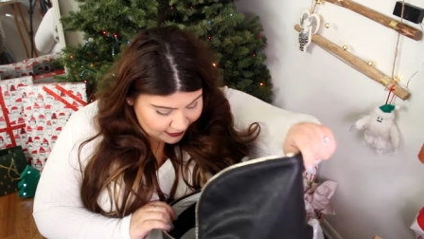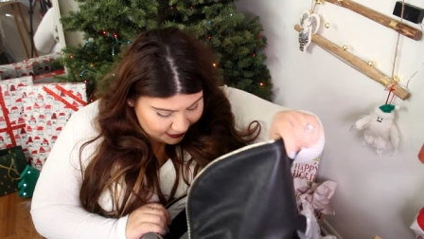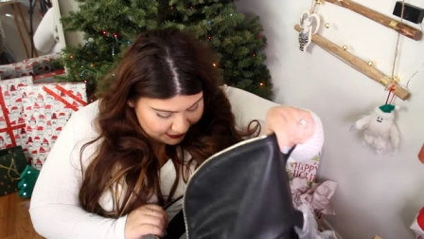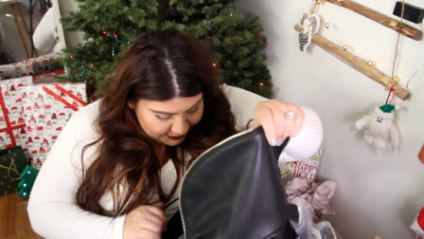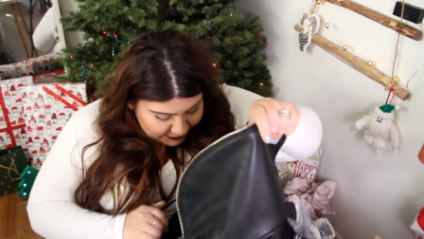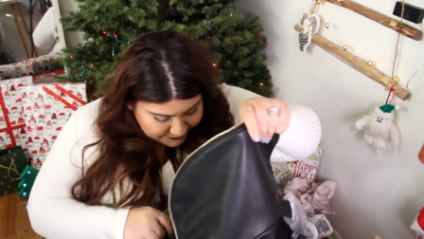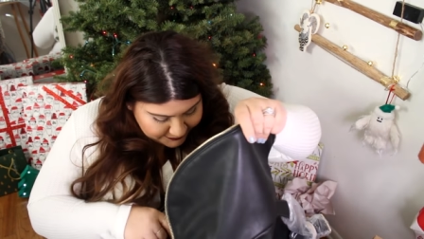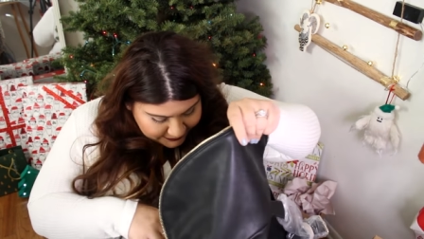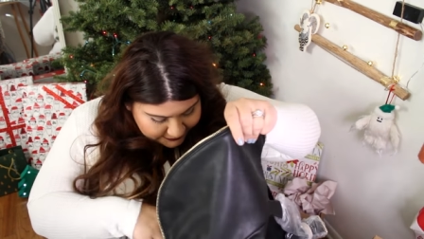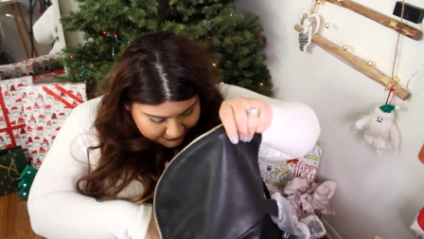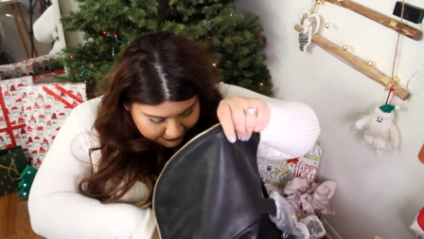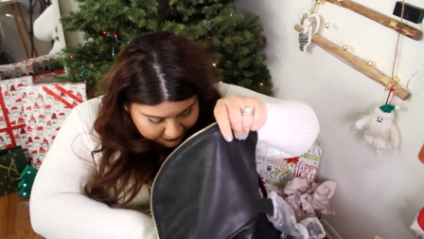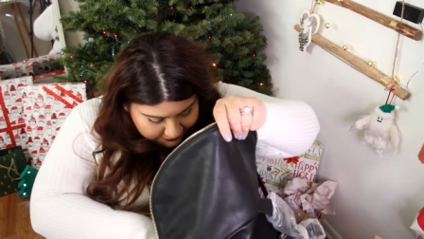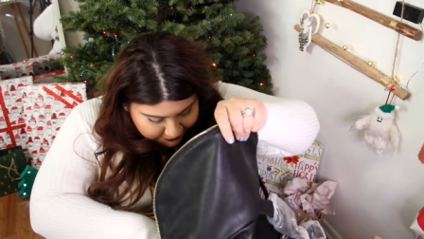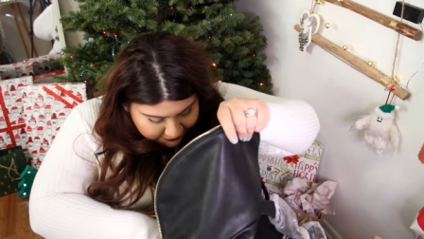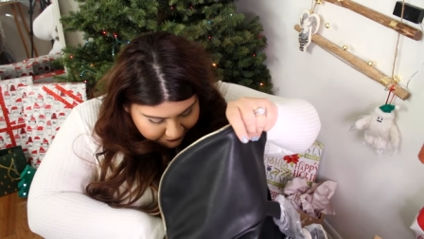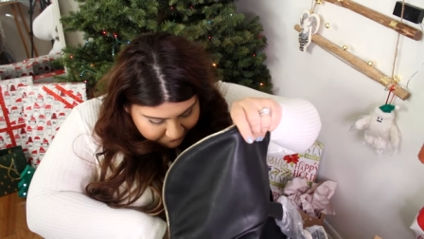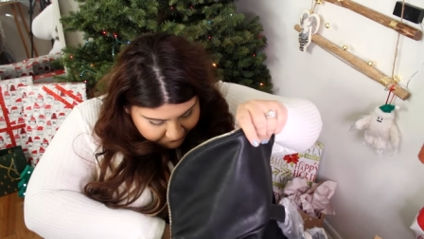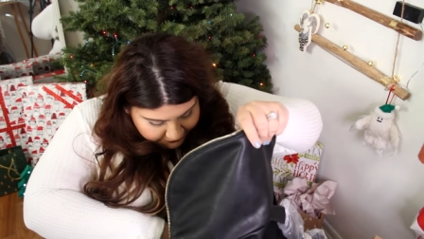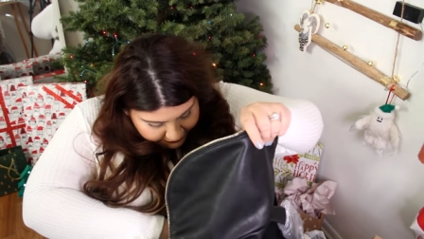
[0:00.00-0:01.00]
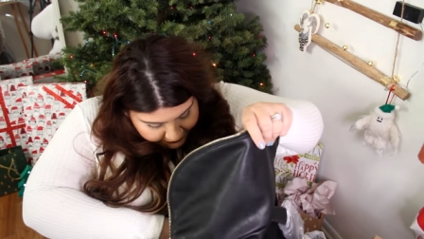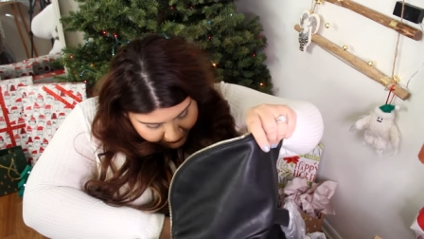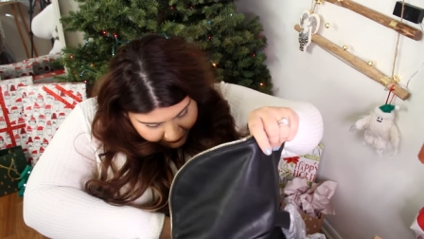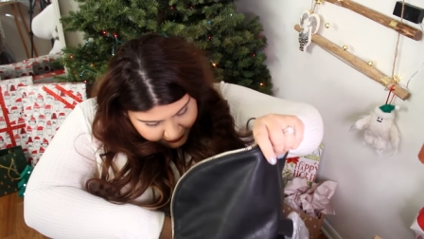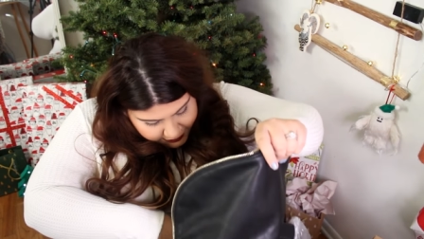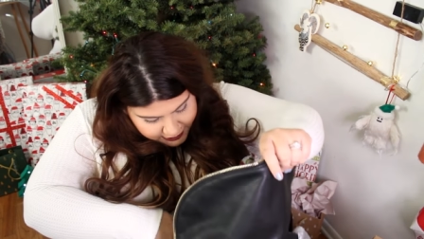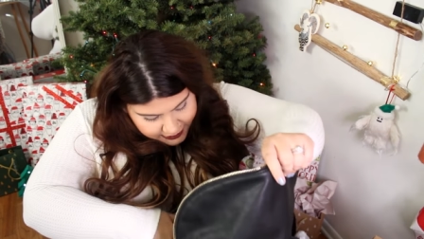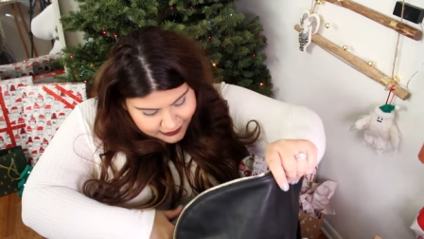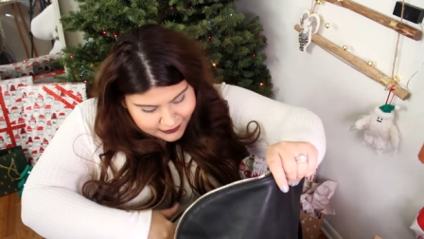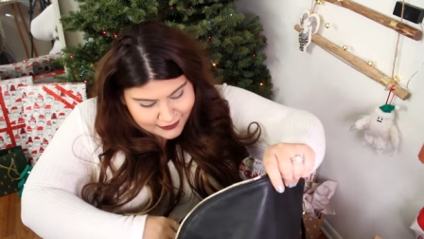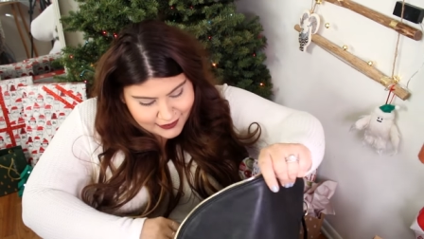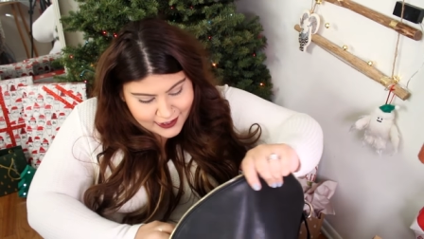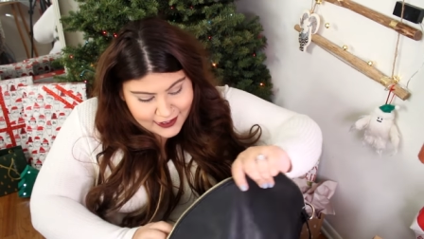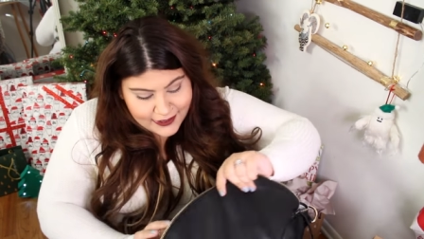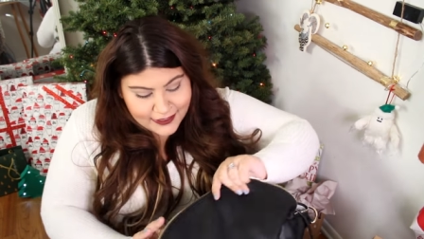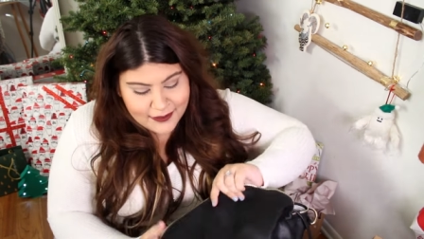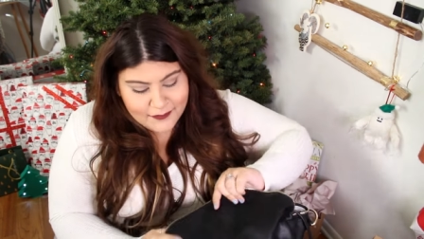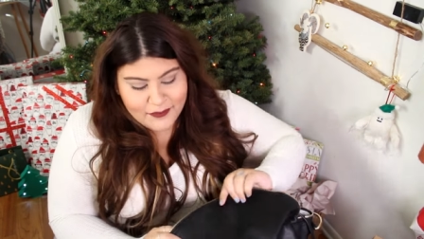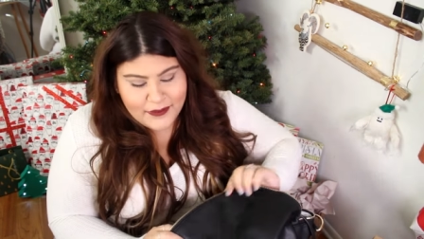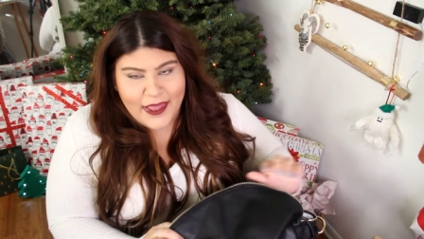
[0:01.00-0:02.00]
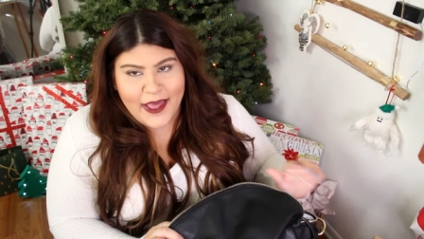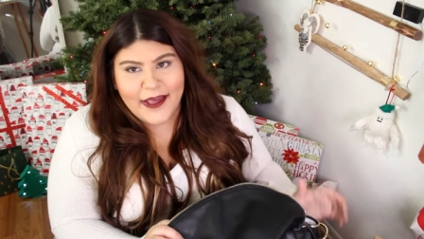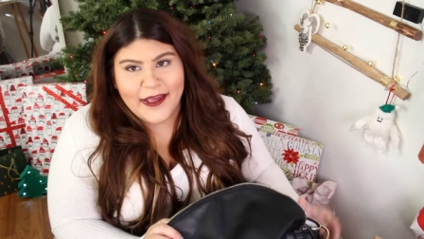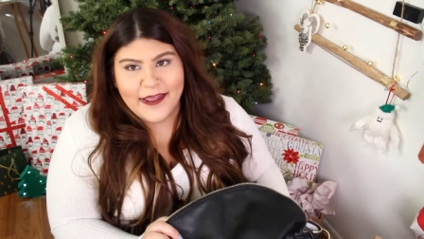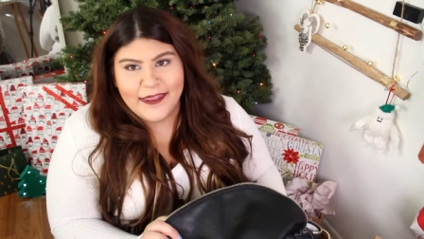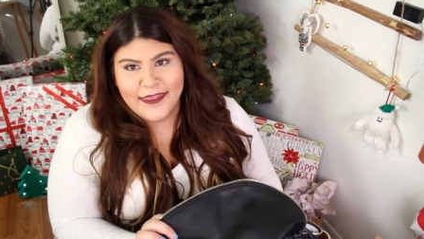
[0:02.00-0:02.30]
I absolutely love it. I actually like the black.